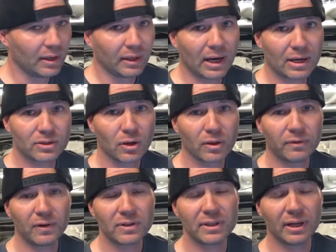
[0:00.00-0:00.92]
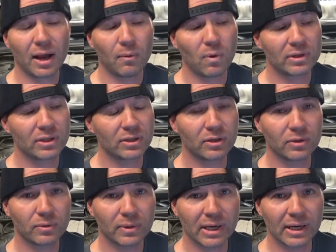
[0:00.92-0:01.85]
Okay, so the first thing I want to
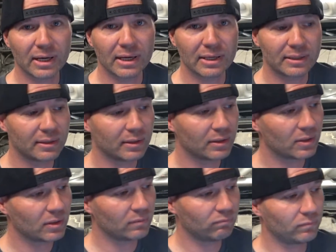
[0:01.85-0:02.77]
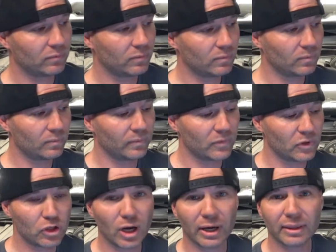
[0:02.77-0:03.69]
do is
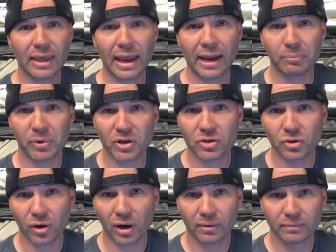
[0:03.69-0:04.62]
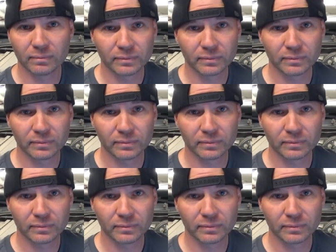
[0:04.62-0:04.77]
check the amperage draw.